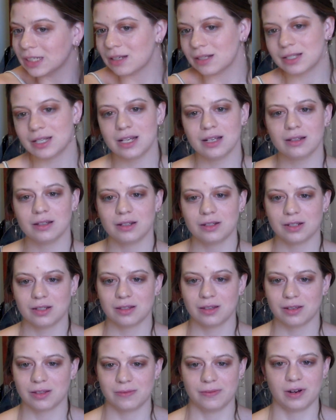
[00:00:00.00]
See, it
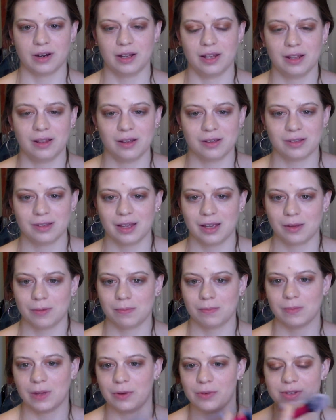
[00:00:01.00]
just looks it looks like
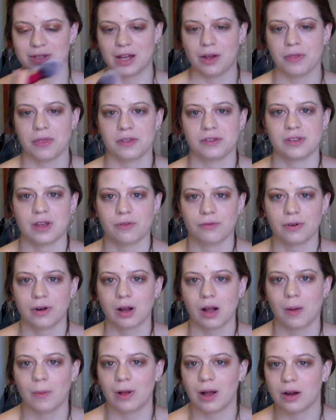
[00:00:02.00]
I was out in the sun for
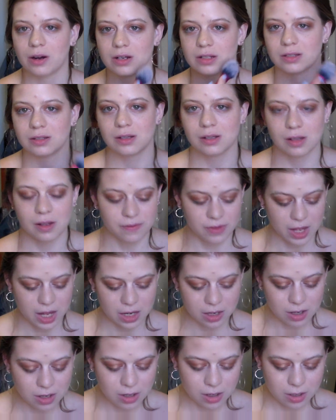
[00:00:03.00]
a couple hours. I love
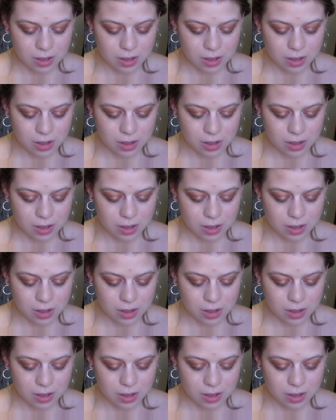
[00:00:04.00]
that.